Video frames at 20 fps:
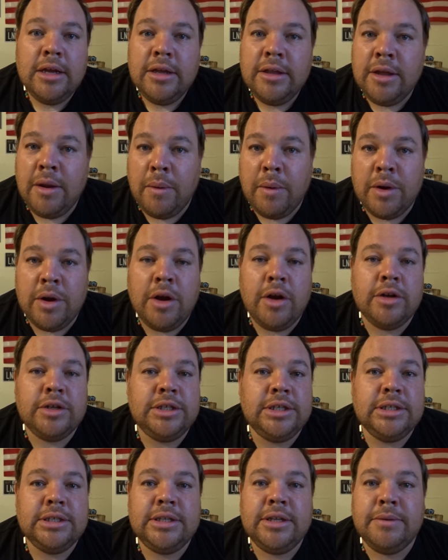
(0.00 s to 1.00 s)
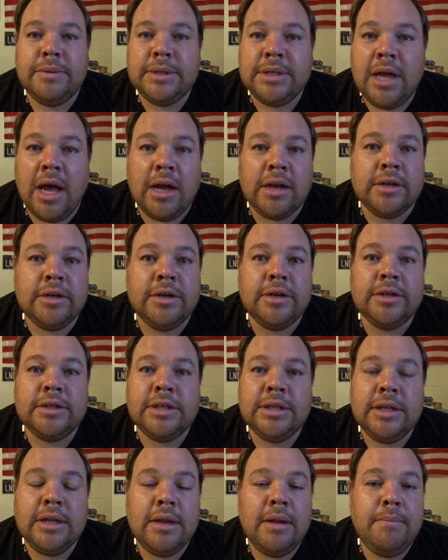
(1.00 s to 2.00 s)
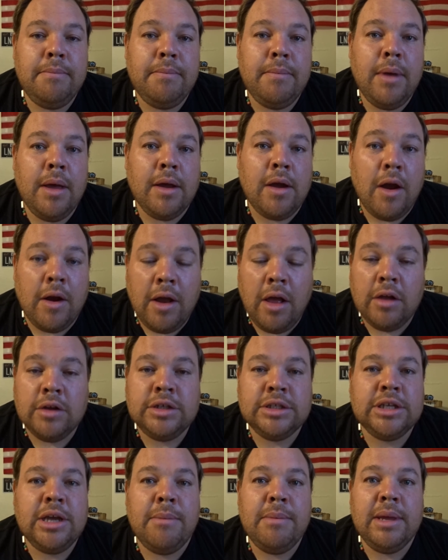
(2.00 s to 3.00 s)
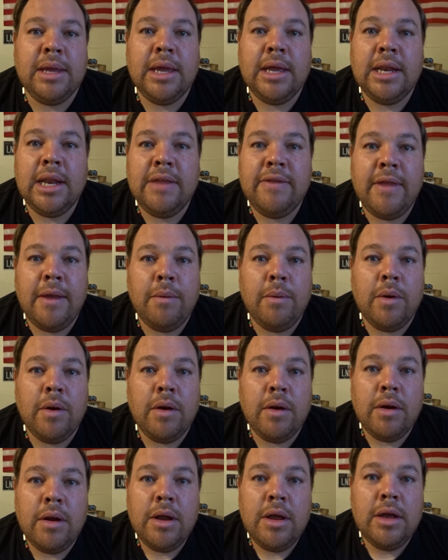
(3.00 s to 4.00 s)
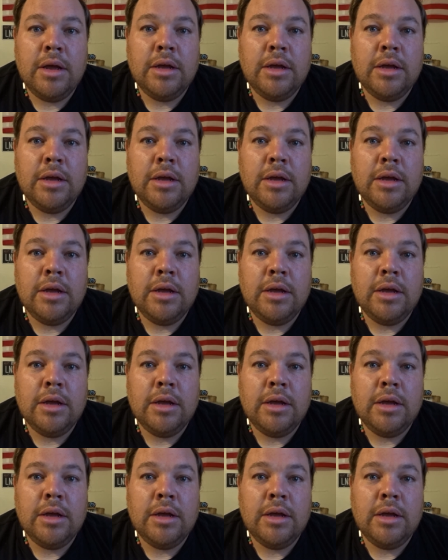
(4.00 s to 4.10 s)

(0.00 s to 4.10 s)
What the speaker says: there were nurses, there were doctors and cardiologists coming in, and they were